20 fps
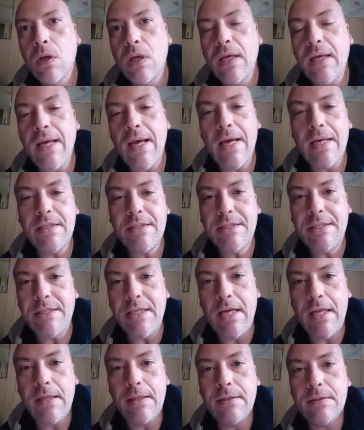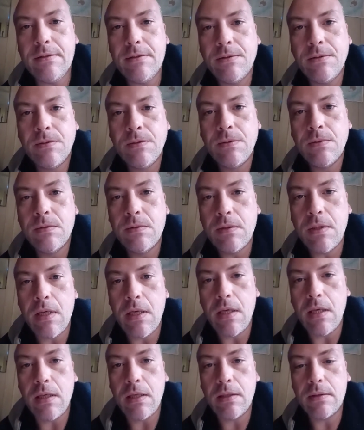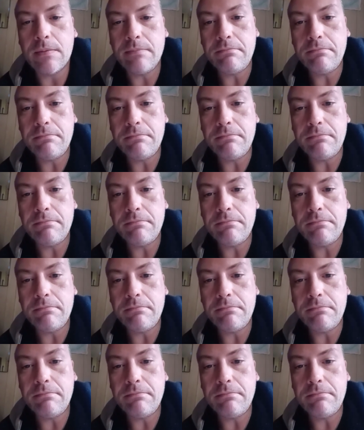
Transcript: he ate shit like